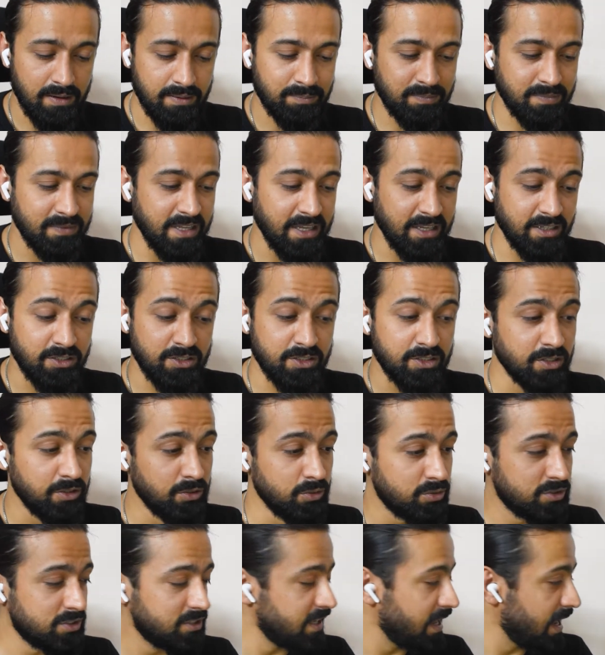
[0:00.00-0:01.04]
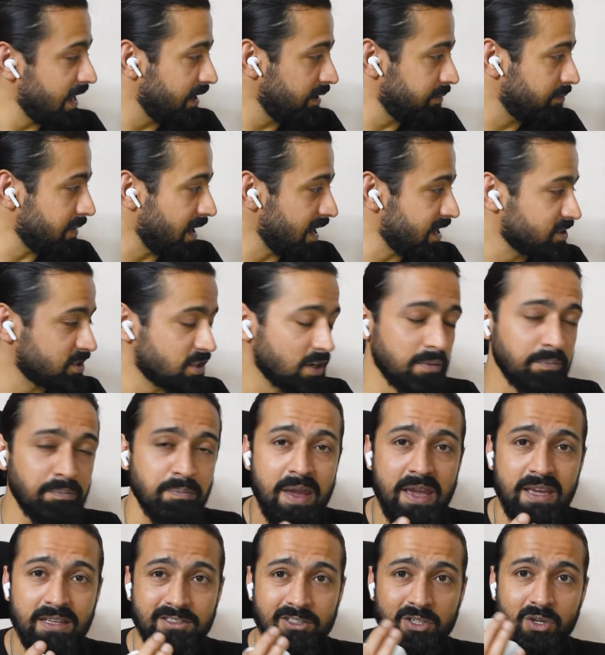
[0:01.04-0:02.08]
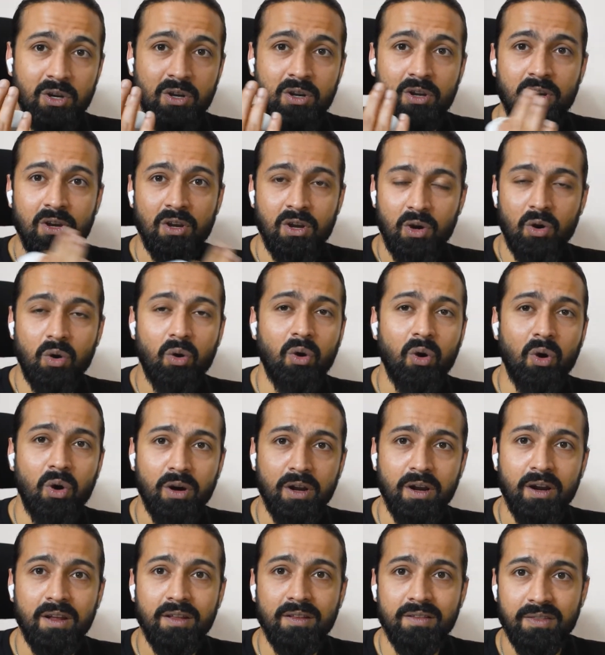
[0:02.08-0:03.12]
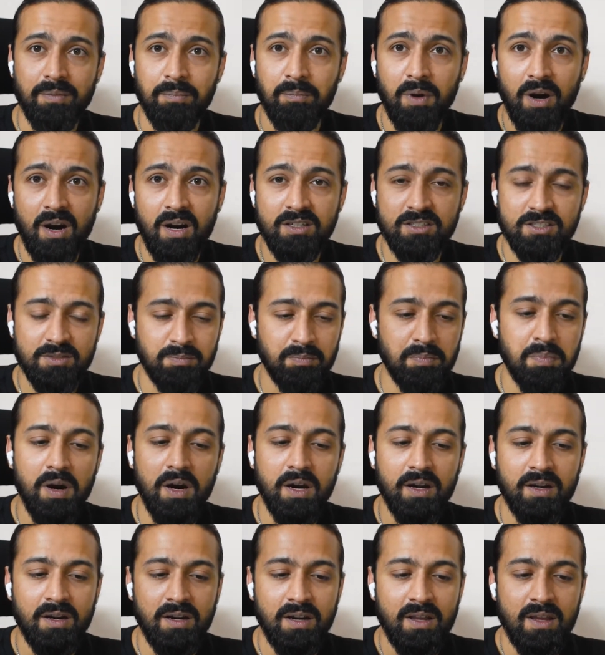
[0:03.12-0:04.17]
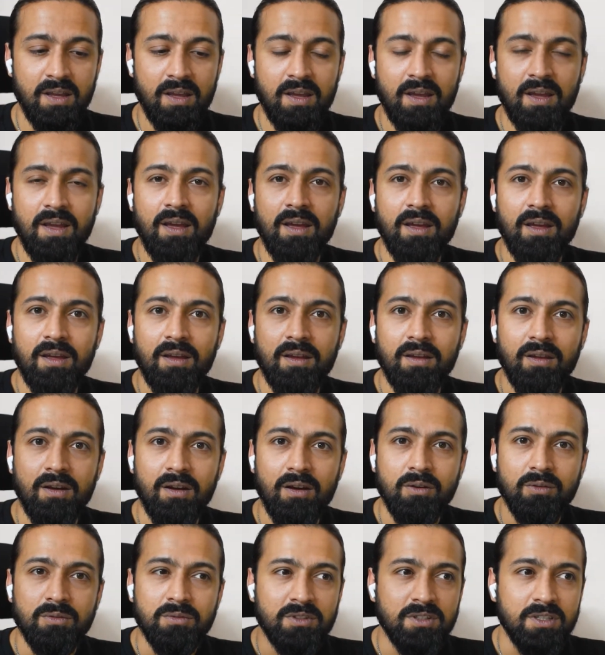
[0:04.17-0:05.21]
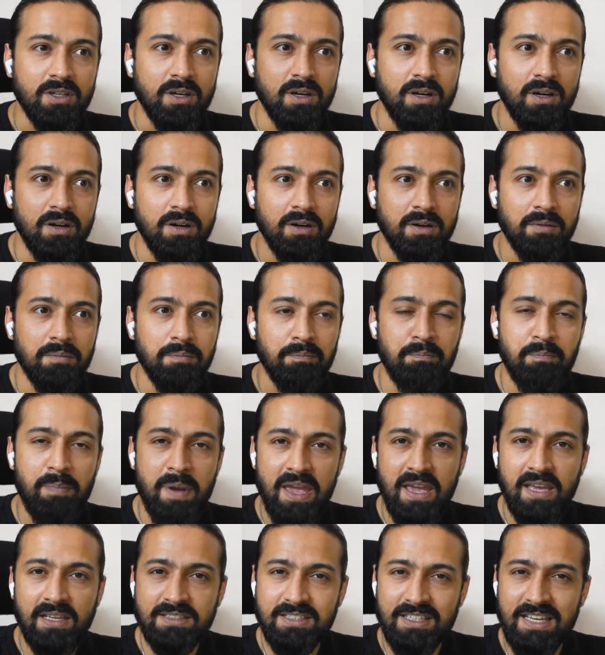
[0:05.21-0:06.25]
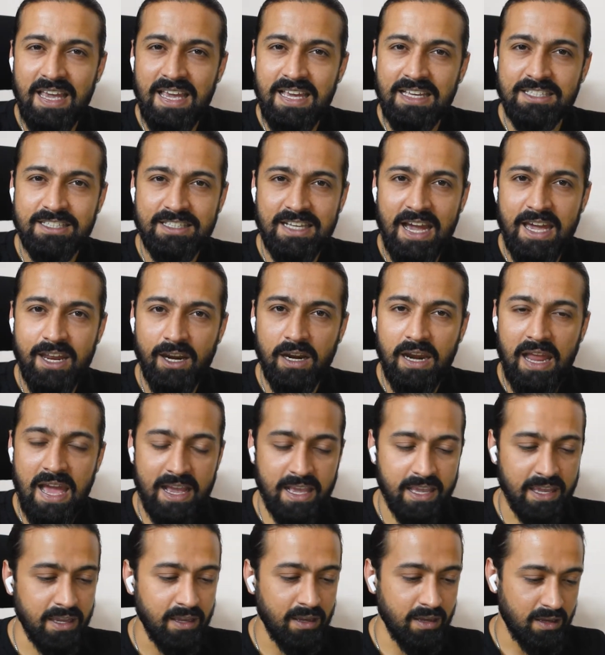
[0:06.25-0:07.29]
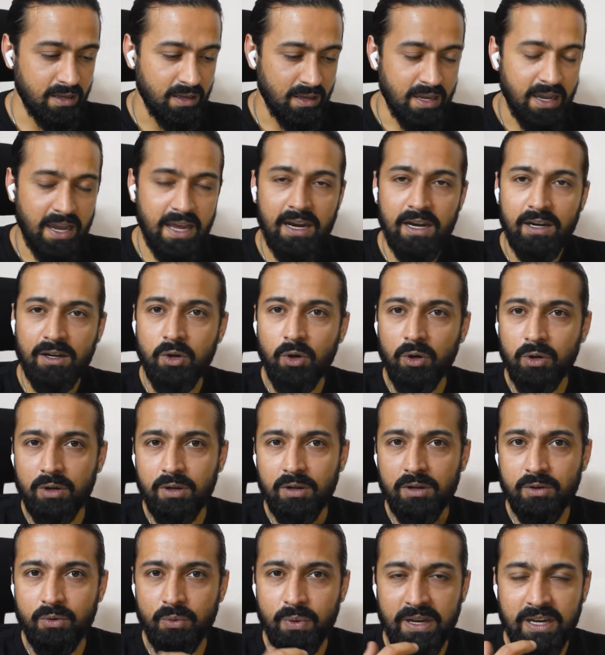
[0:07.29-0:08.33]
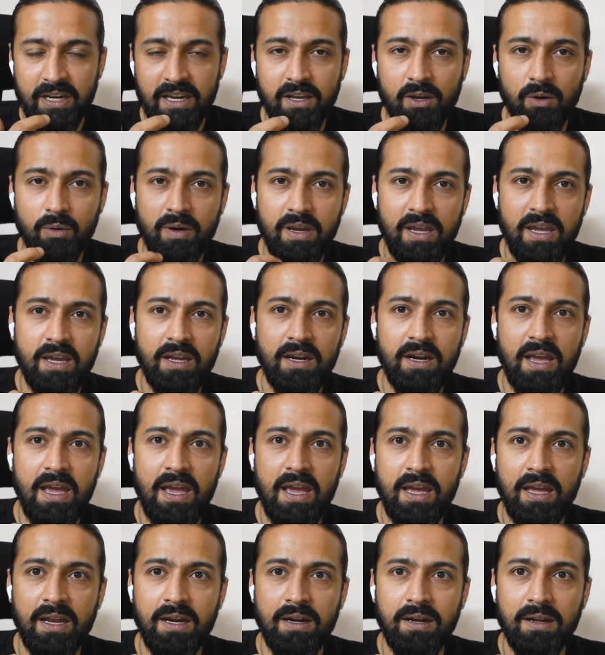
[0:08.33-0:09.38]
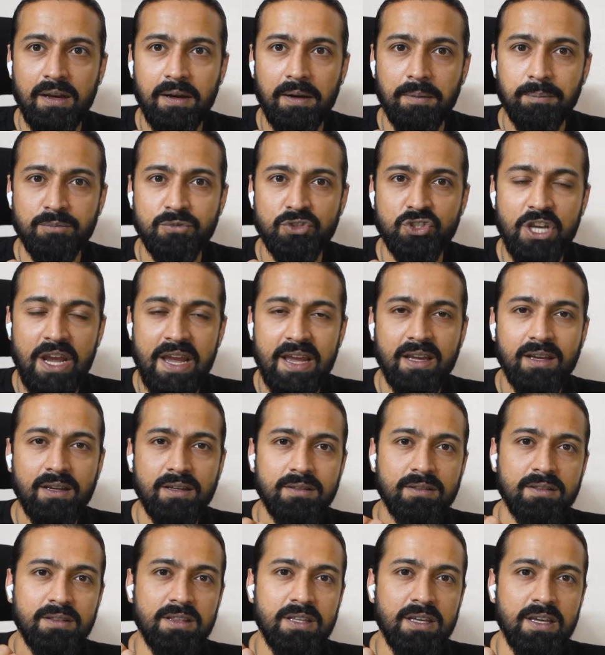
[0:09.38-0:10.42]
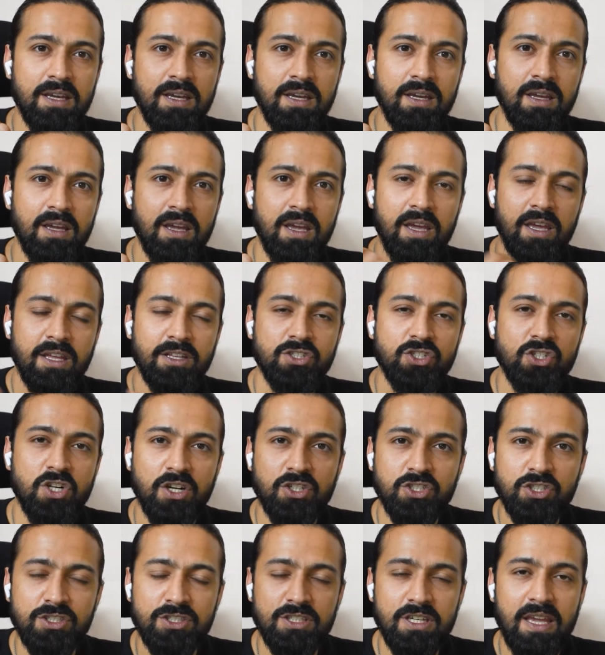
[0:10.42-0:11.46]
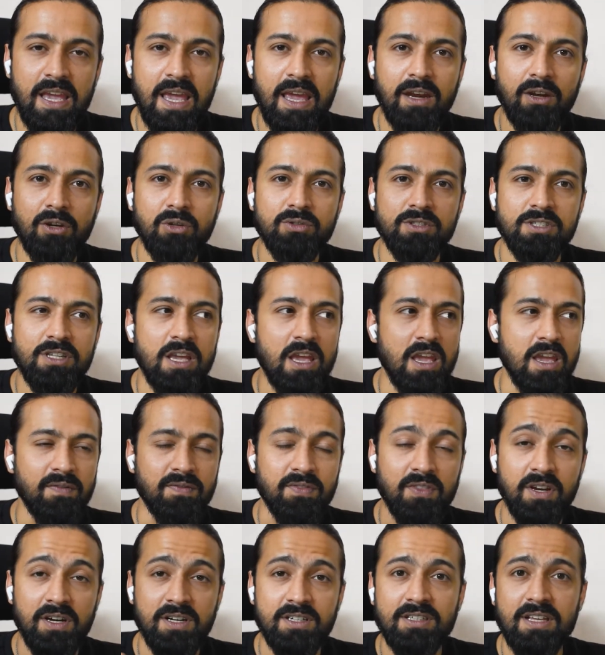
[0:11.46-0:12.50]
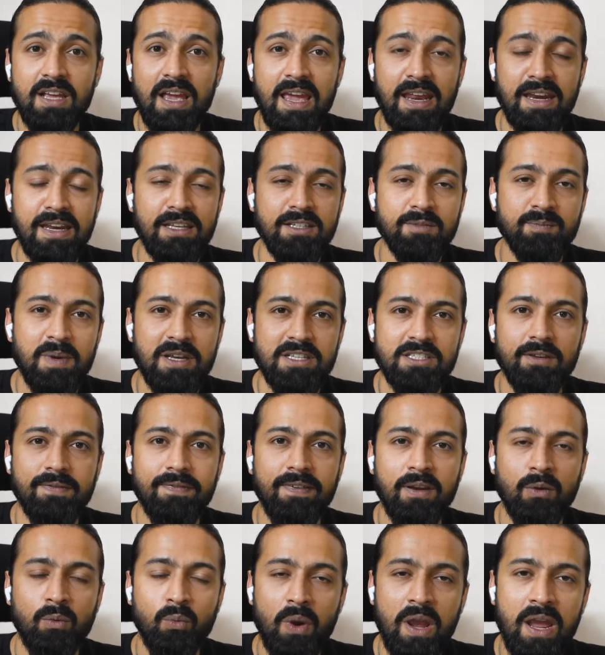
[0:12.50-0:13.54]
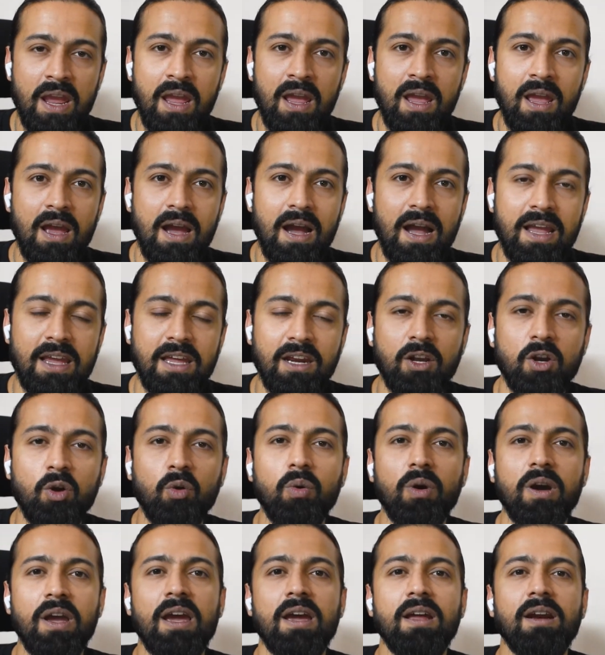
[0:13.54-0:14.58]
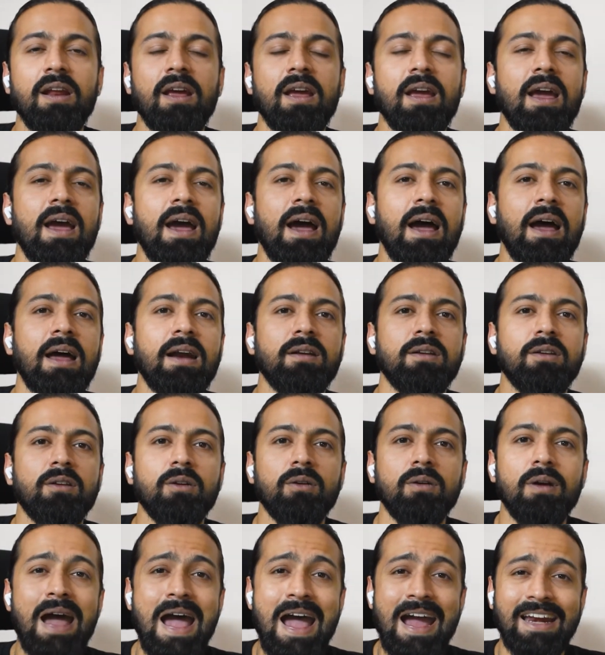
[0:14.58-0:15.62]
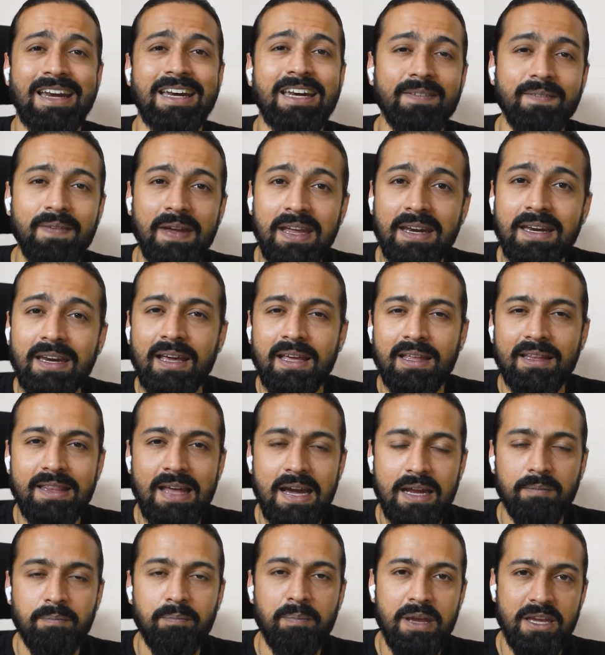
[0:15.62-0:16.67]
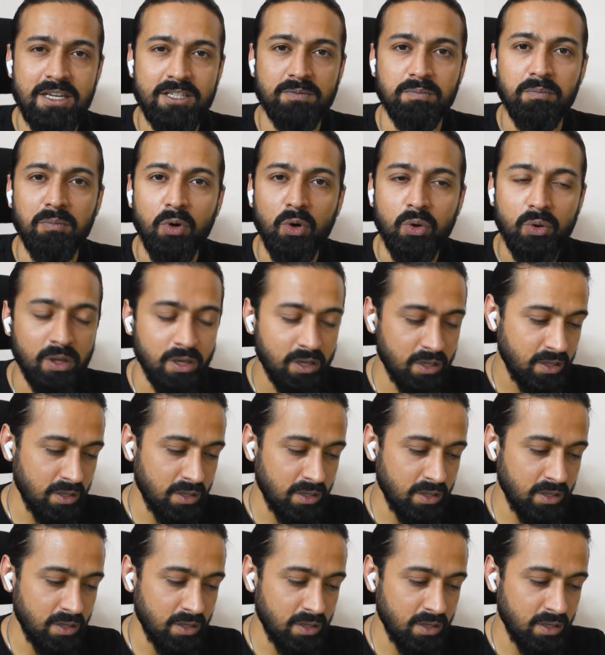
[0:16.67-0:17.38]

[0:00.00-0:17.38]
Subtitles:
They do say extra bass on the box, but the bass is kind of lacking. I'll quickly go ahead and check the instructions again to see if there's any specific way I can go ahead and activate that bass mode.